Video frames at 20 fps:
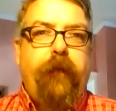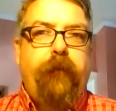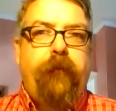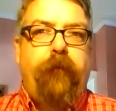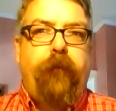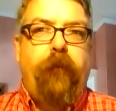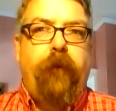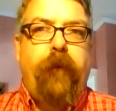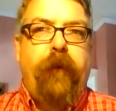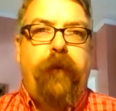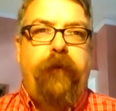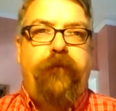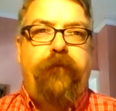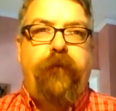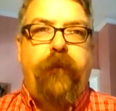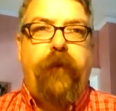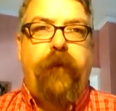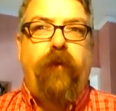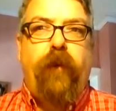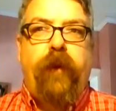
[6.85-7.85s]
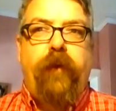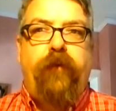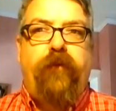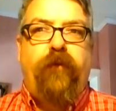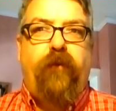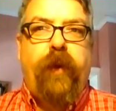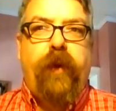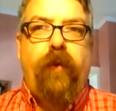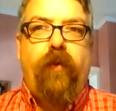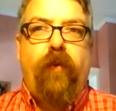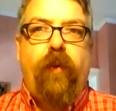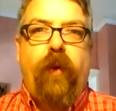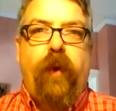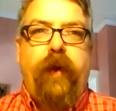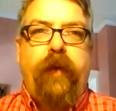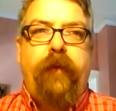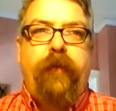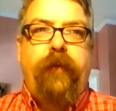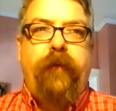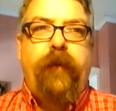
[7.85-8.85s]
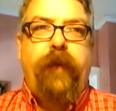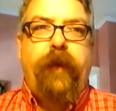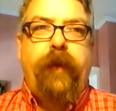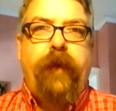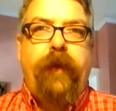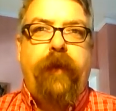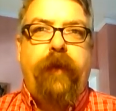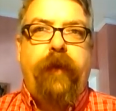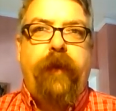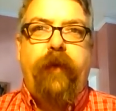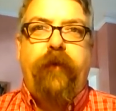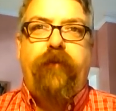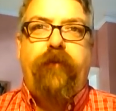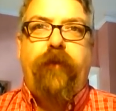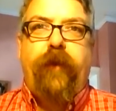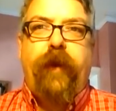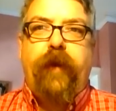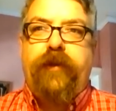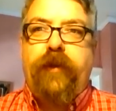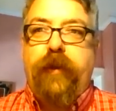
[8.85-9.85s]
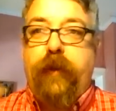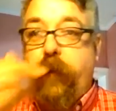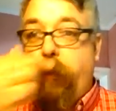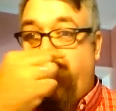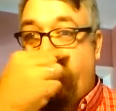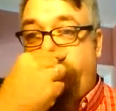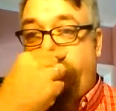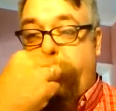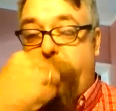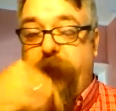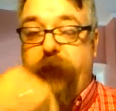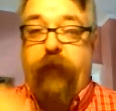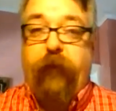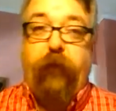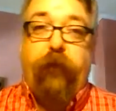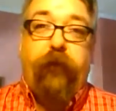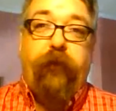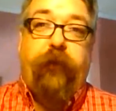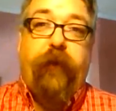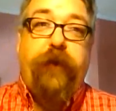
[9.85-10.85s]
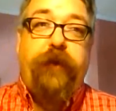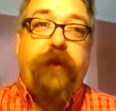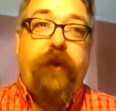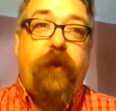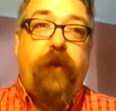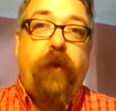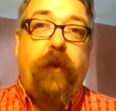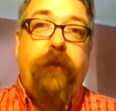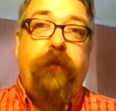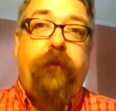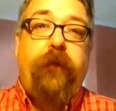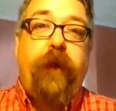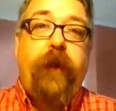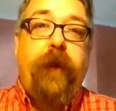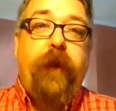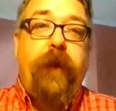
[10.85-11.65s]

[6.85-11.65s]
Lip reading: for History 121, the Introduction to Western Civilization course.